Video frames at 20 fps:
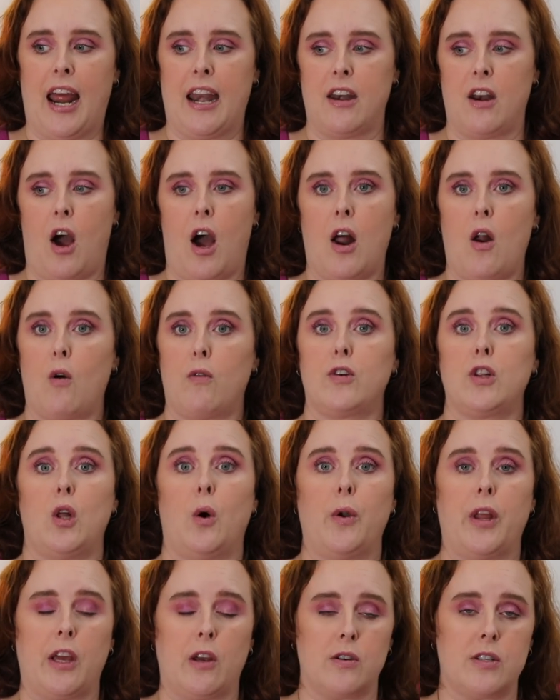and not
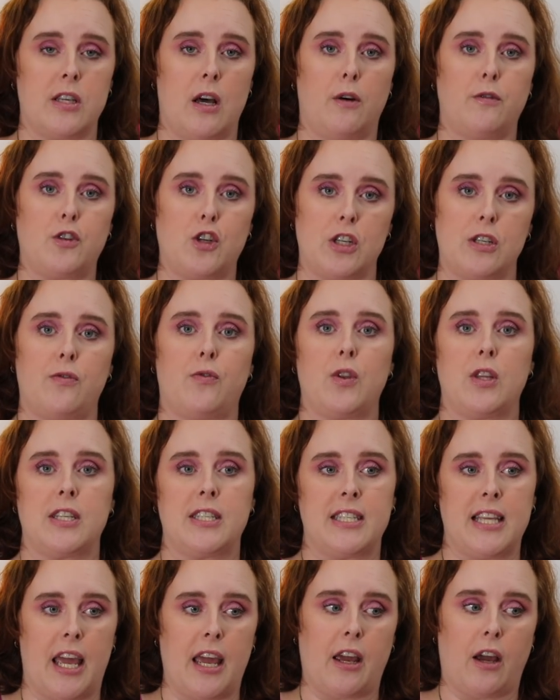overloading yourself just for the
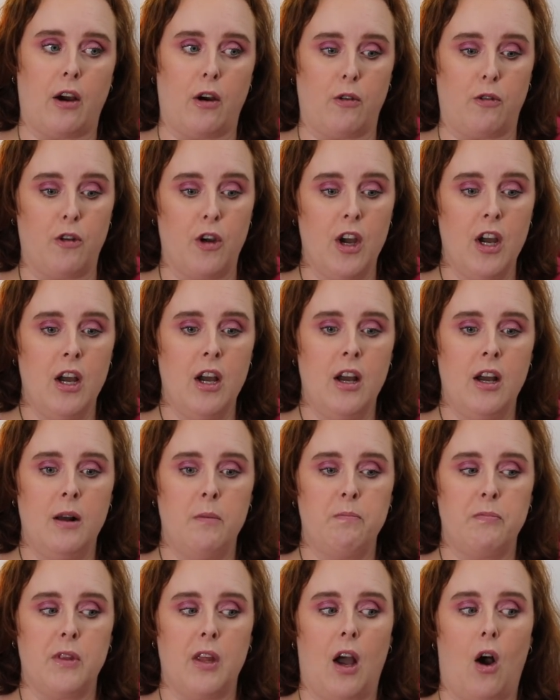sake of
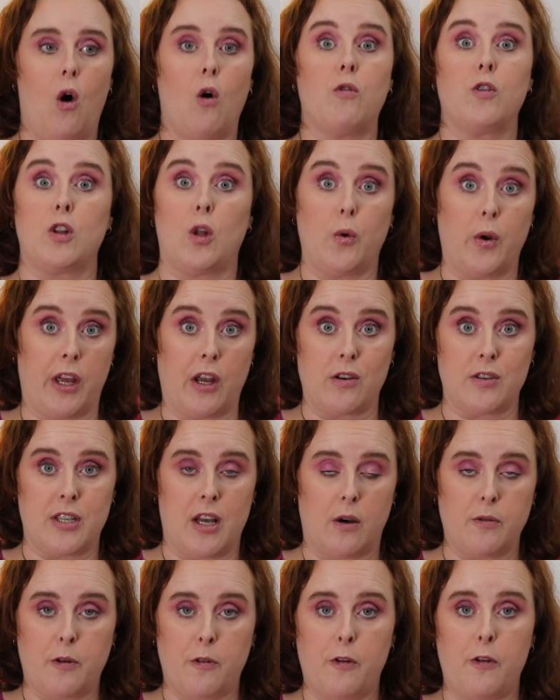overloading yourself.